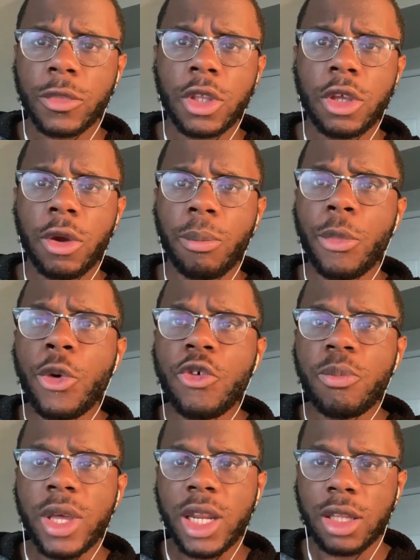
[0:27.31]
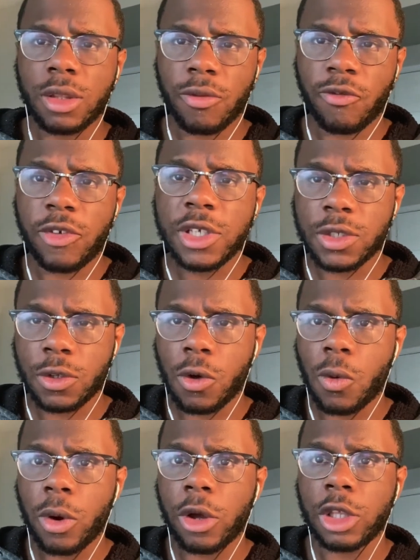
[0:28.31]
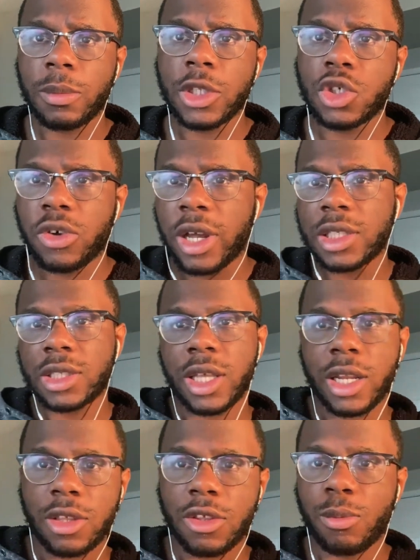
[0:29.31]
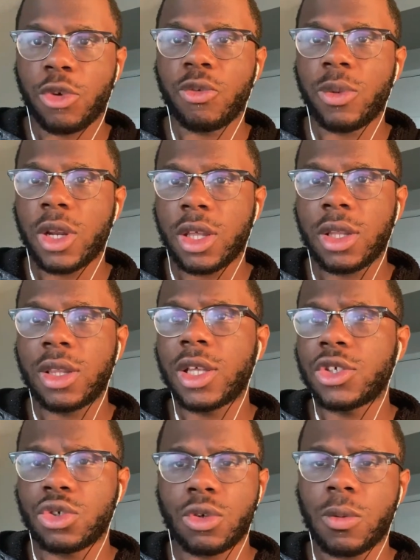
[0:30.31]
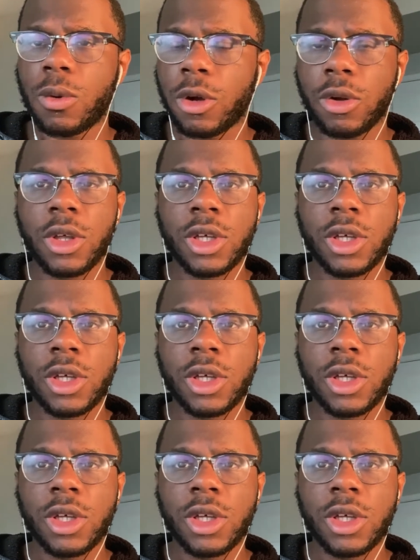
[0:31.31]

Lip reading: your movement in the physical world to be translated to movement in the digital world.